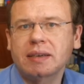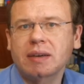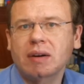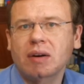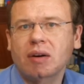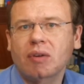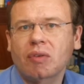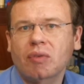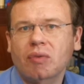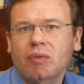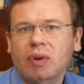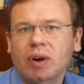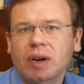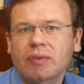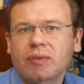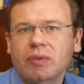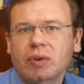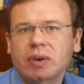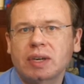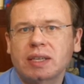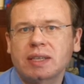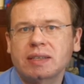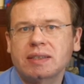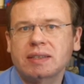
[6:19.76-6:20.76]
of
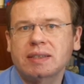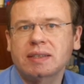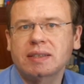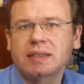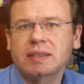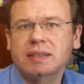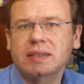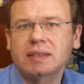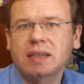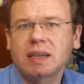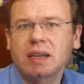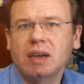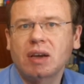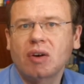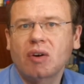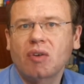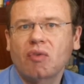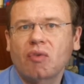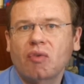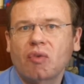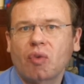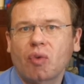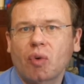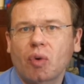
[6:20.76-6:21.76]
references
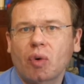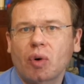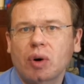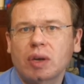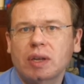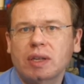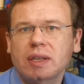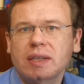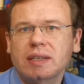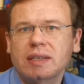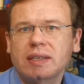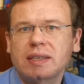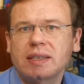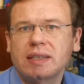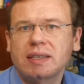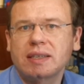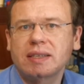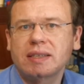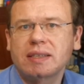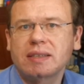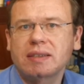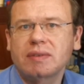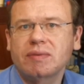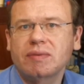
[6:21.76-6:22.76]
for
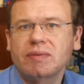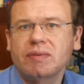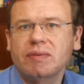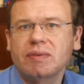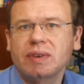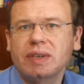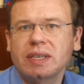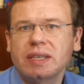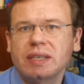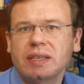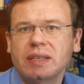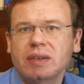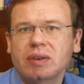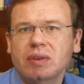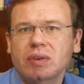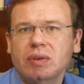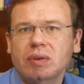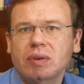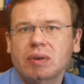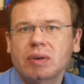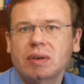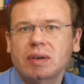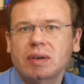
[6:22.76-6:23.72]
this video.